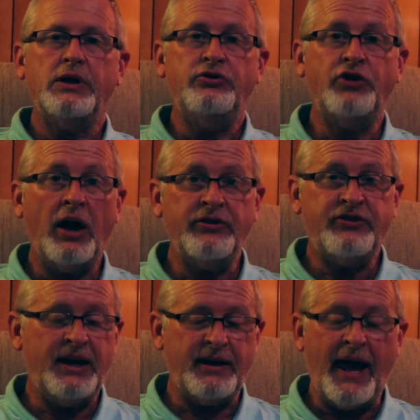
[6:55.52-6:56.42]

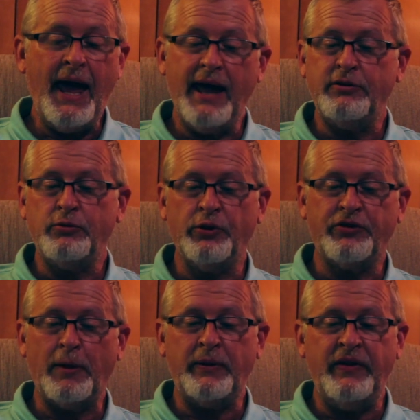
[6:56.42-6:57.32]
John's hand
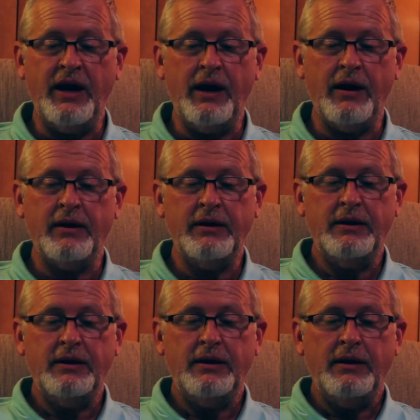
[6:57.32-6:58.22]
was up in the air,
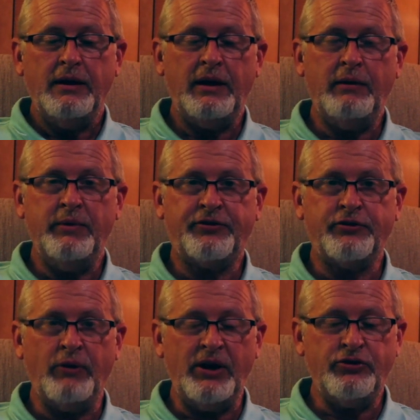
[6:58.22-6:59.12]
and at
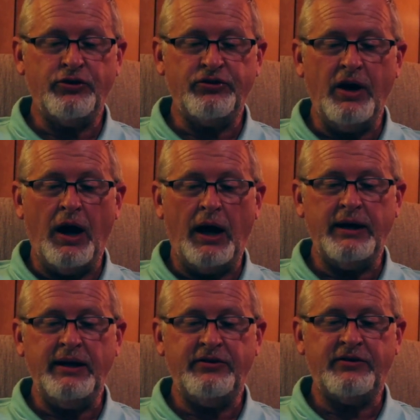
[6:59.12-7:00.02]
Mrs. Granger's nod,
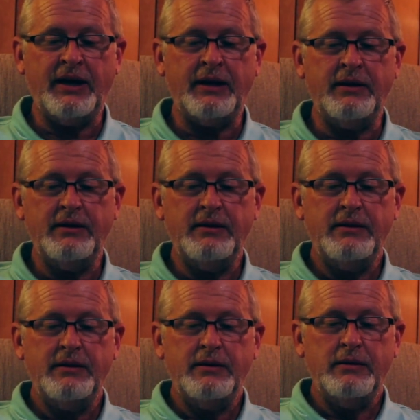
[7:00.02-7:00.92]
he said,
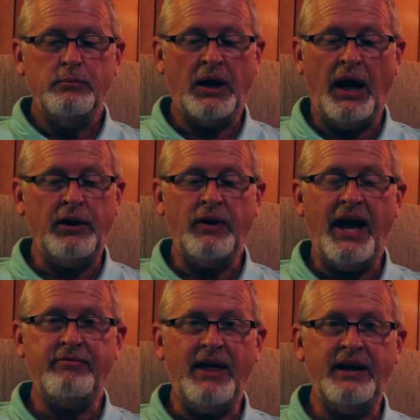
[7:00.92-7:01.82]
"But I don't
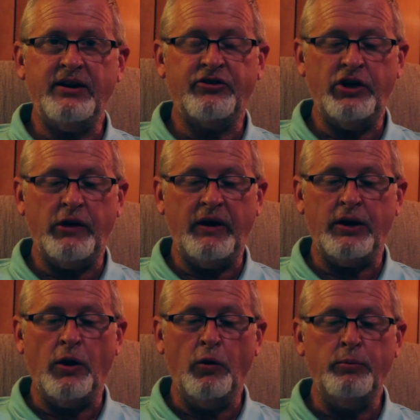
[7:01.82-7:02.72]
have dictionary at
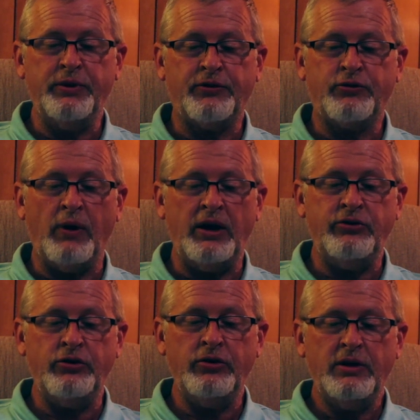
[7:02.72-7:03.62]
home, Mrs.
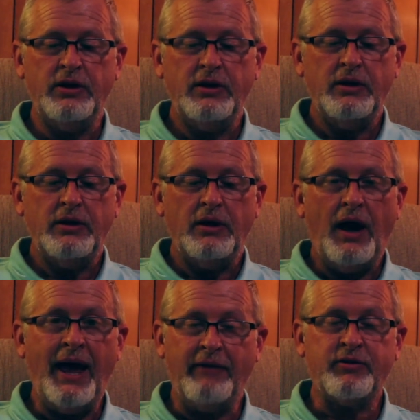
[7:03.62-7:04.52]
Granger.
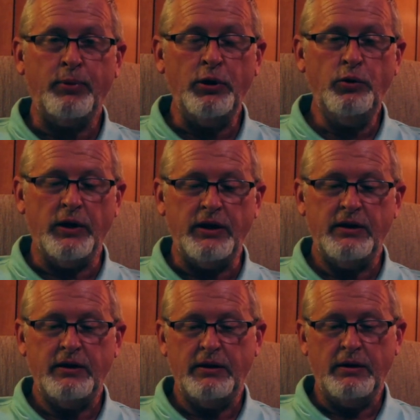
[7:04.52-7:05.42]
I have the blue one."
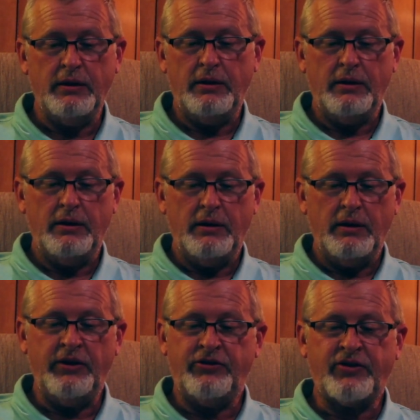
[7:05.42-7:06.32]

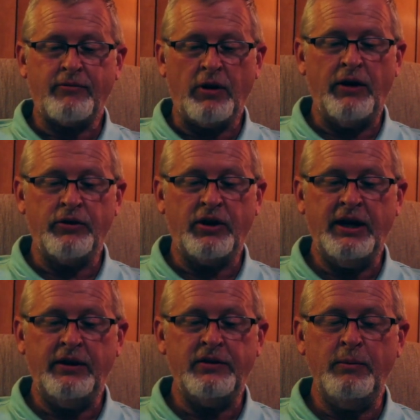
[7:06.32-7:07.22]
And several other
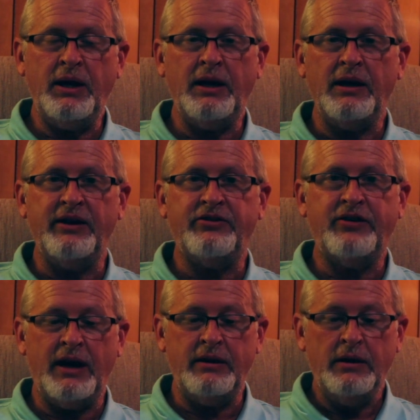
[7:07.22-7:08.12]
kids immediately
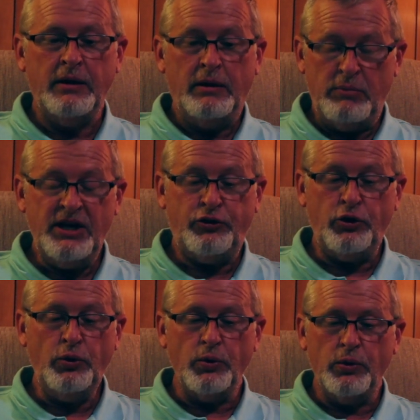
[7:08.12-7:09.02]
said, "Me
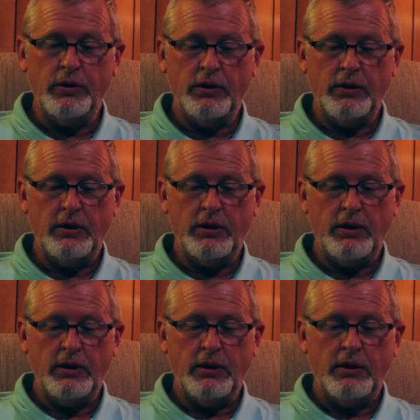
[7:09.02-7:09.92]
too."
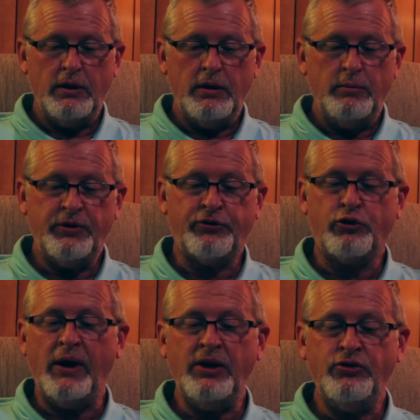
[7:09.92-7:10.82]
Mrs.
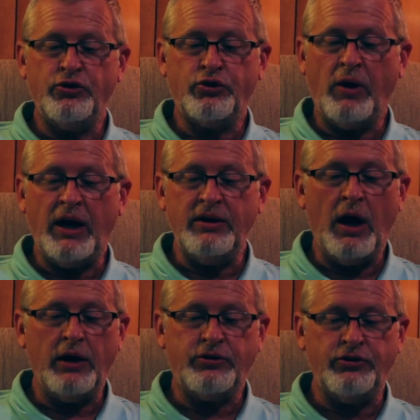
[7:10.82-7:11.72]
Granger tried
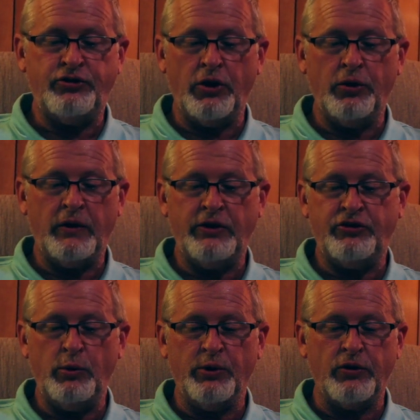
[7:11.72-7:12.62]
not to show that
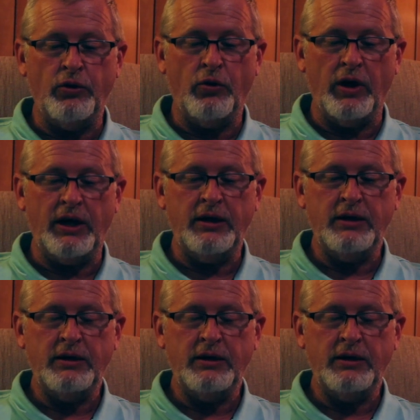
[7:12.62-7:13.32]
she was annoyed.